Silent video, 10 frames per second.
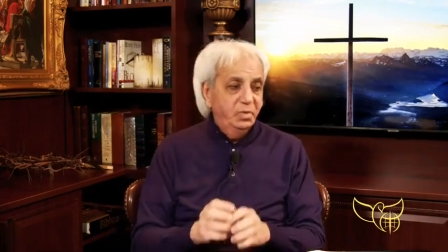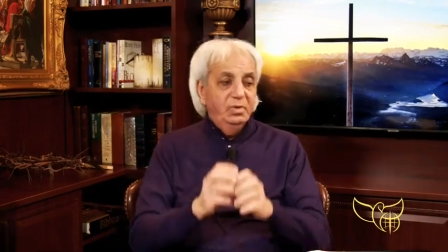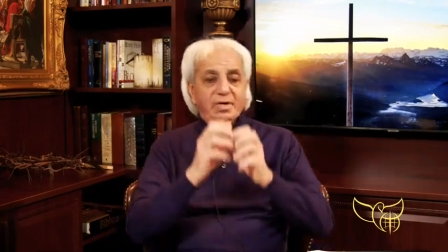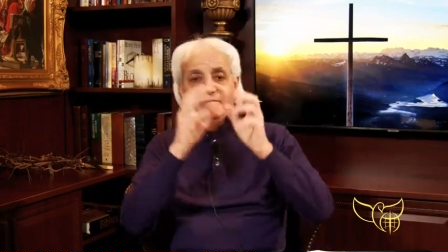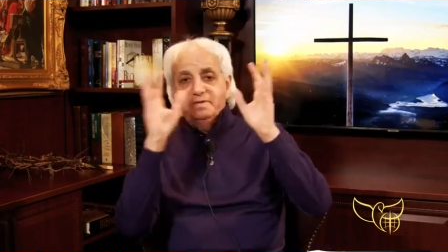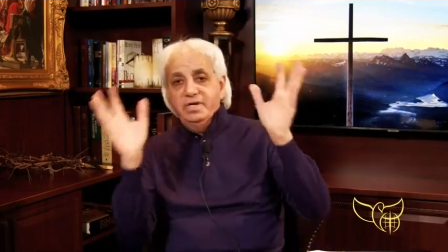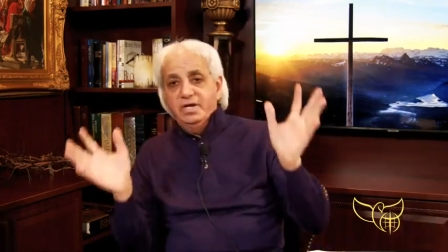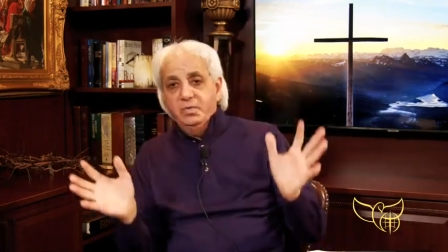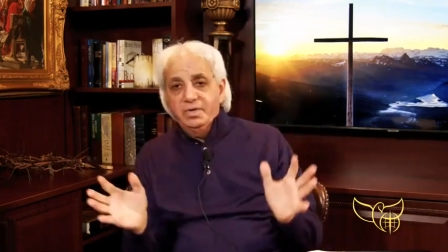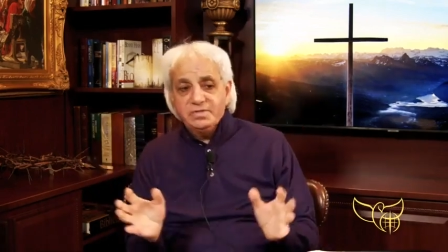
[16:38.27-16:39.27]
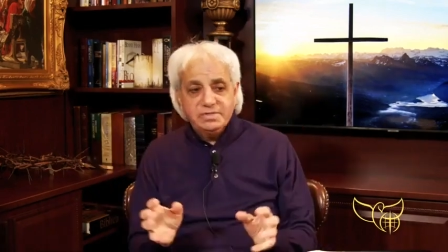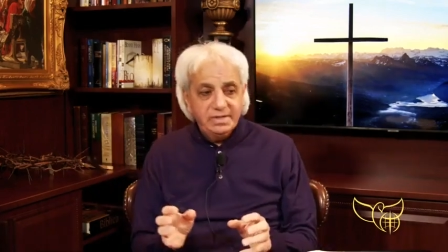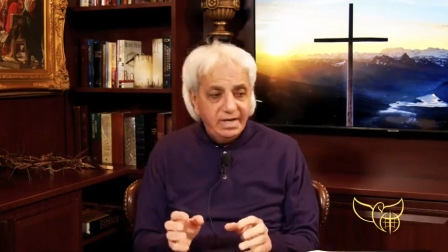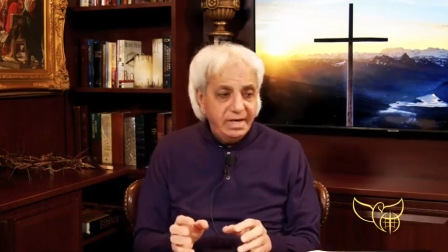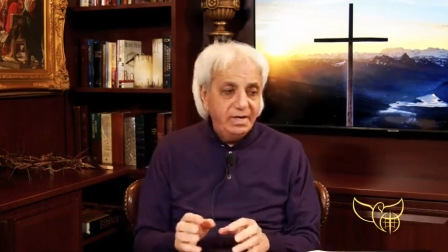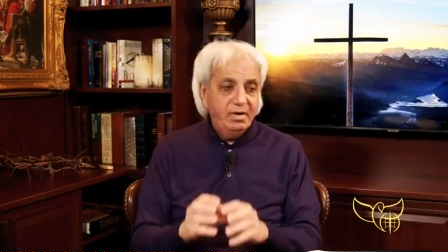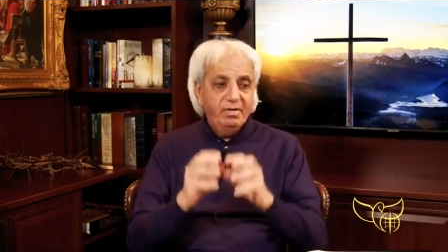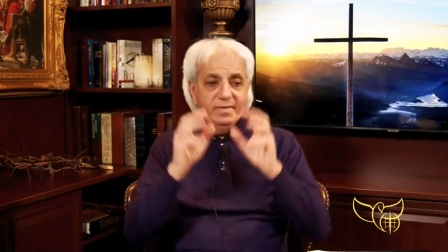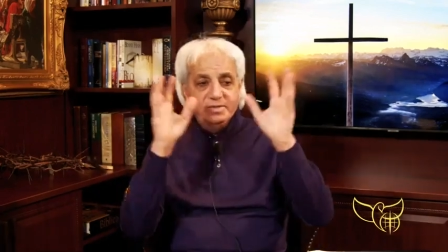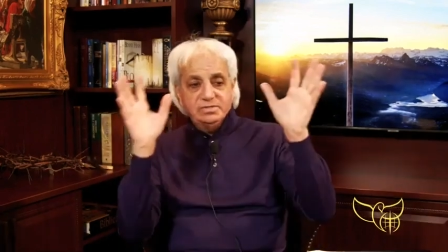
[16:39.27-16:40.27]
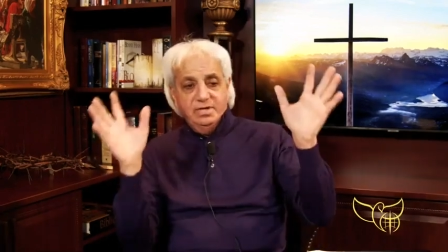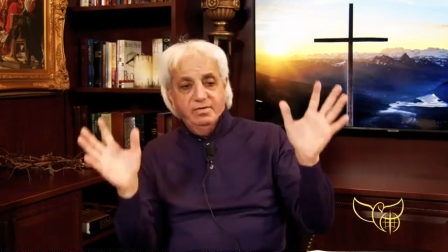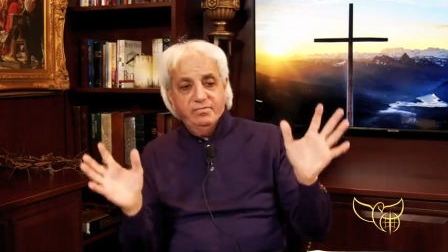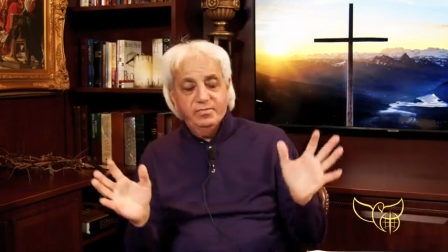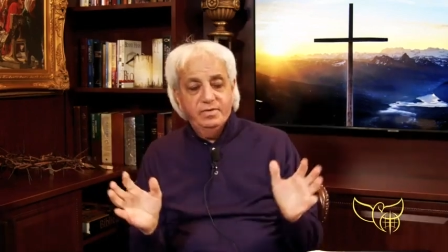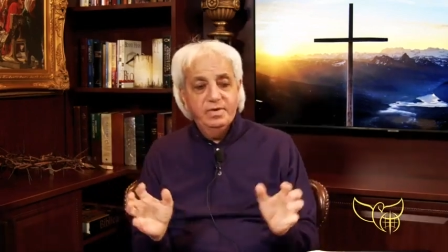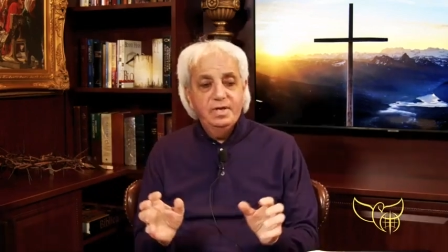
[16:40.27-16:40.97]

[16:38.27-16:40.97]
We will never take you with us again, all that stuff.